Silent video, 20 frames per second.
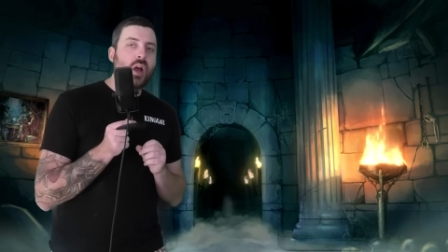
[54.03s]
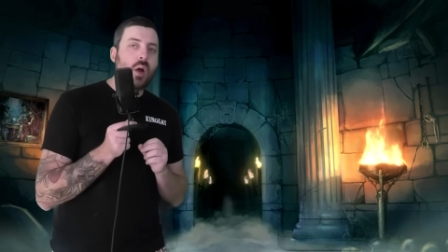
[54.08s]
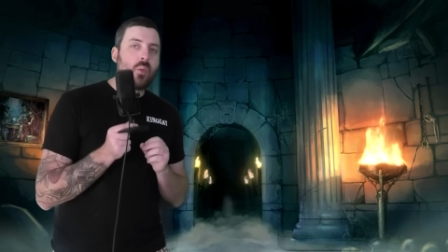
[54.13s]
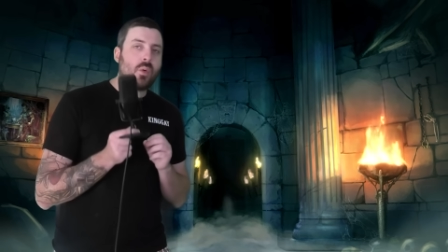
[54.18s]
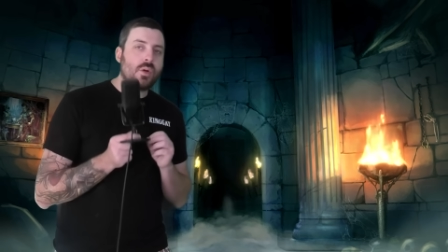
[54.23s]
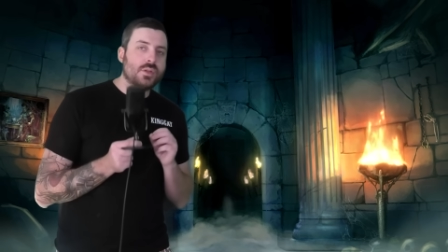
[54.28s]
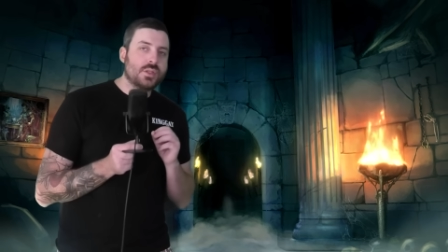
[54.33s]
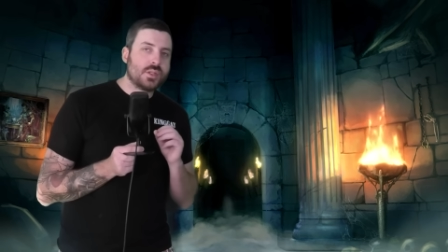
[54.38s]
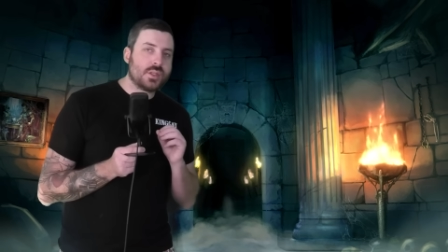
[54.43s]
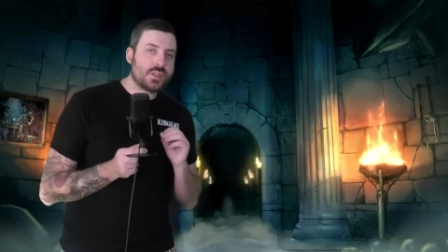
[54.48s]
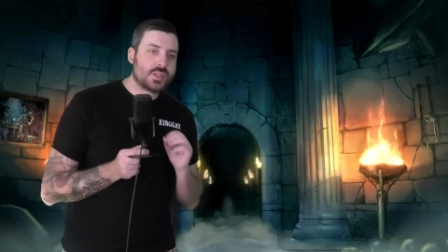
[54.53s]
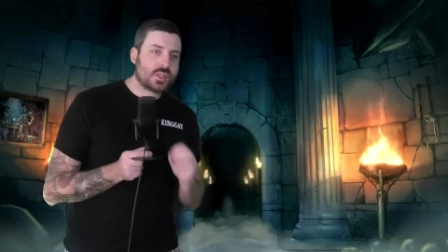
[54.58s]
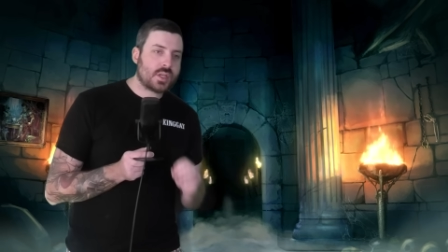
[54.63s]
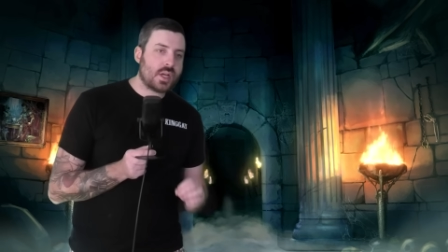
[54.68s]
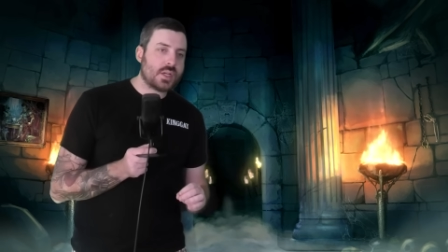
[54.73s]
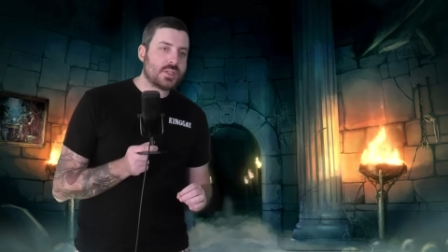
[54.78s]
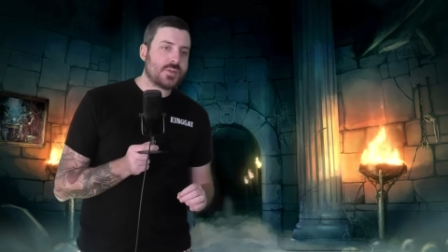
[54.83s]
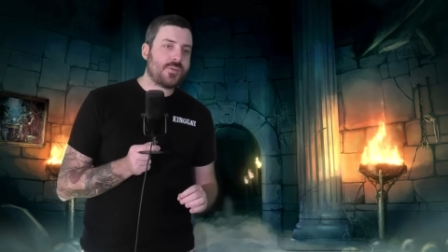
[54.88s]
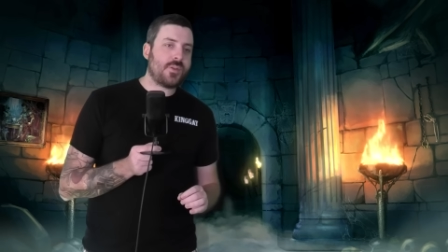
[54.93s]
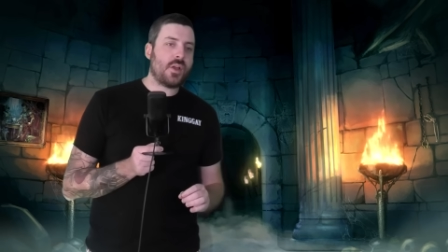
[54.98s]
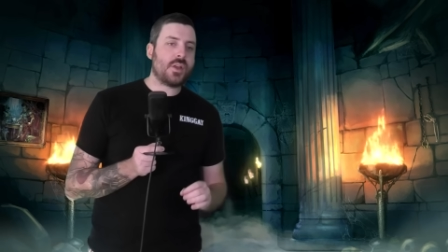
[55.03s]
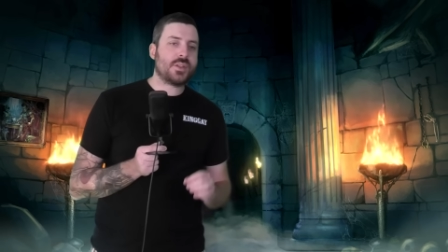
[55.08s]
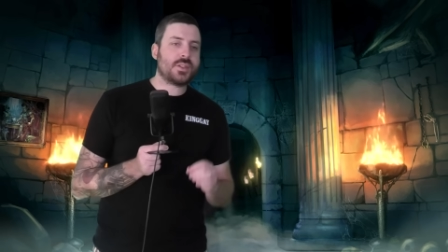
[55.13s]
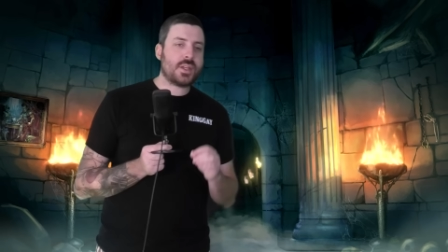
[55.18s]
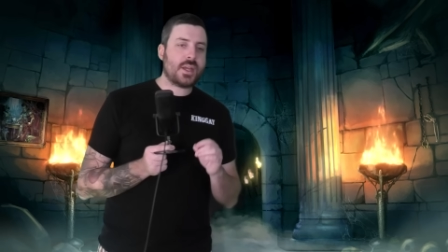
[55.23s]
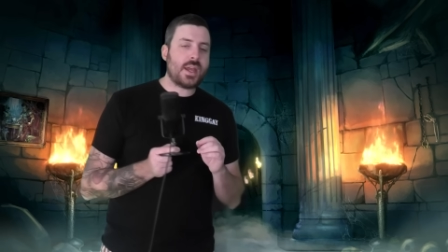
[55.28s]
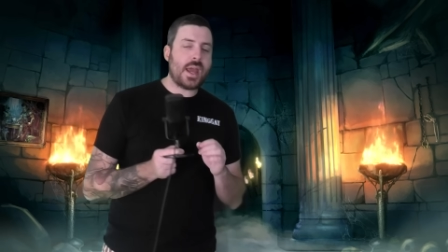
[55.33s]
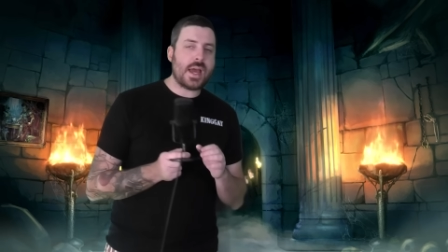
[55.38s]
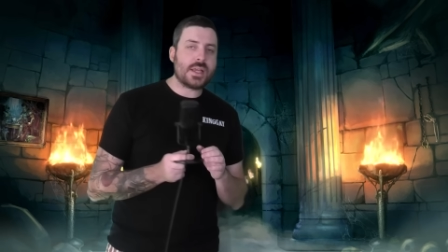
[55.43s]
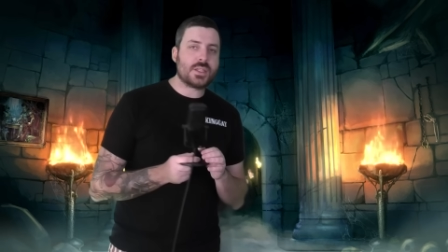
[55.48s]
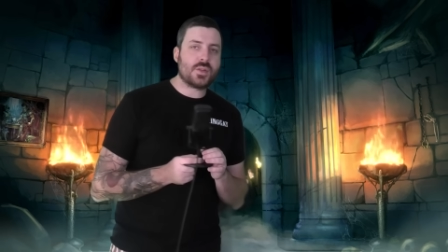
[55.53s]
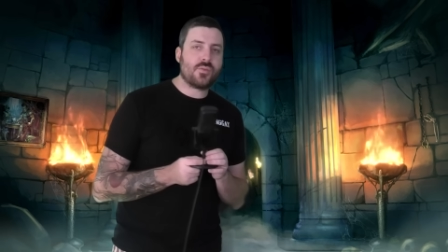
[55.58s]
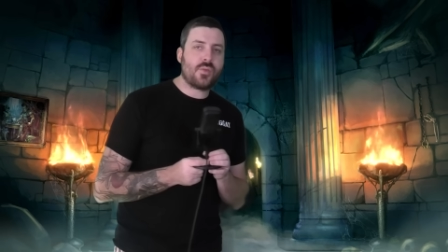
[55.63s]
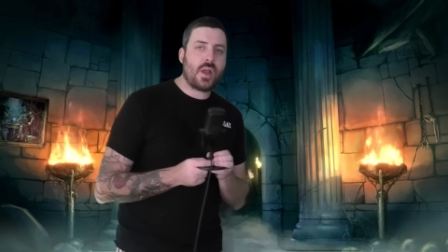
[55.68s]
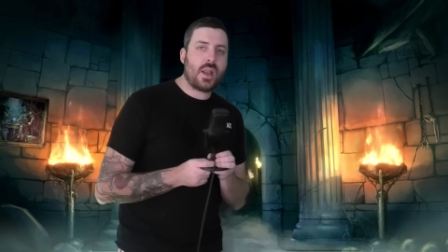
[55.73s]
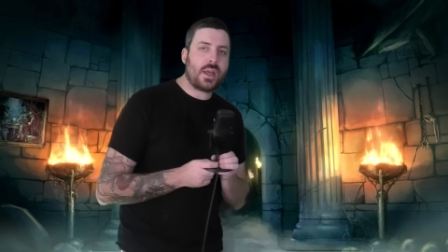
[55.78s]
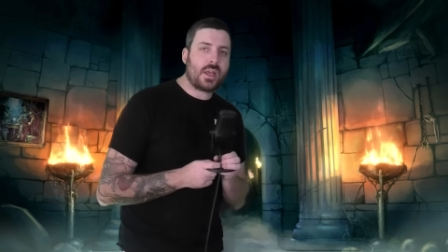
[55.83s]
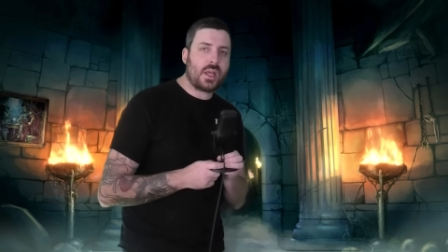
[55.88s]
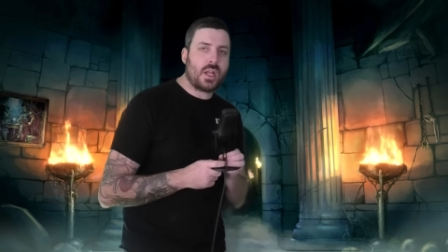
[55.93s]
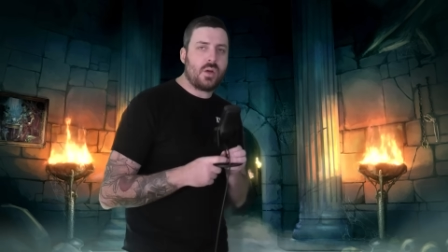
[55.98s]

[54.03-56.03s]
I want to discuss Flow State as a relic,